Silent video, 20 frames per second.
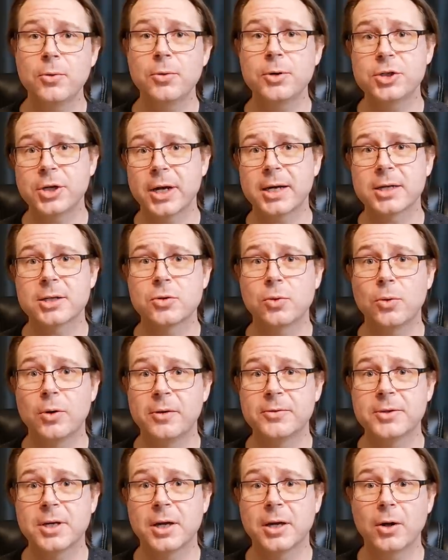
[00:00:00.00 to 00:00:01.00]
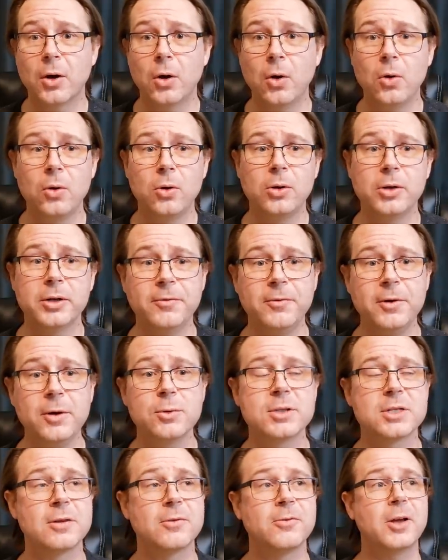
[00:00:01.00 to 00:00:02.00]
with Jack's 12-ton hold, if he
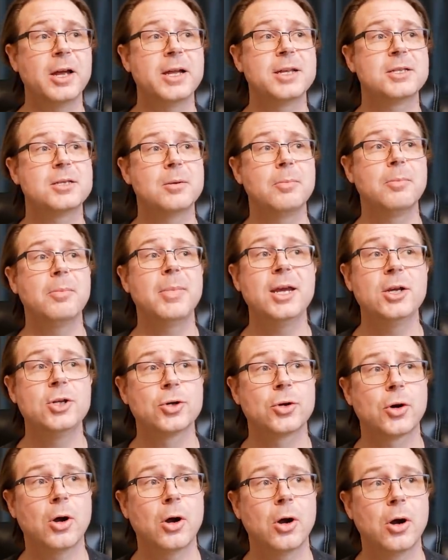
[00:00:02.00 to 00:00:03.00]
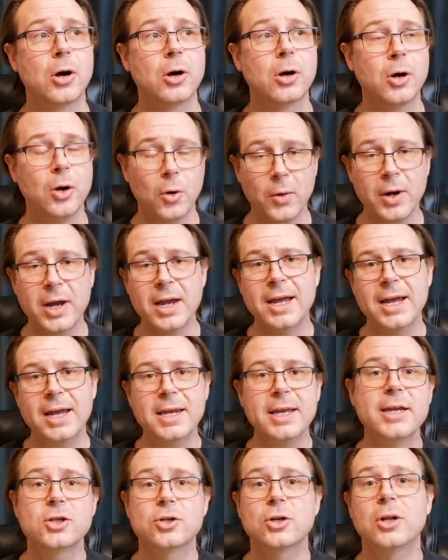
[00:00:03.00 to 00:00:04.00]
was to find some major cargo and
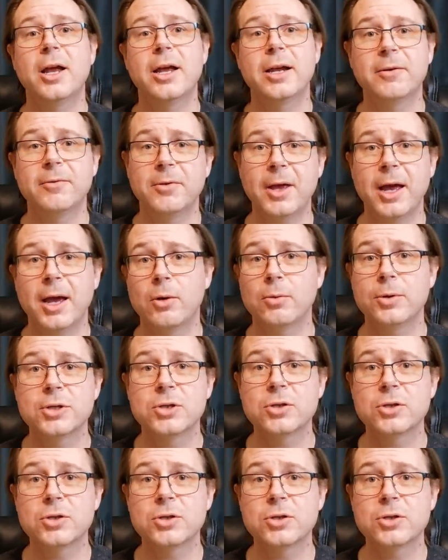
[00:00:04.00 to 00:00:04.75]
each lot of that was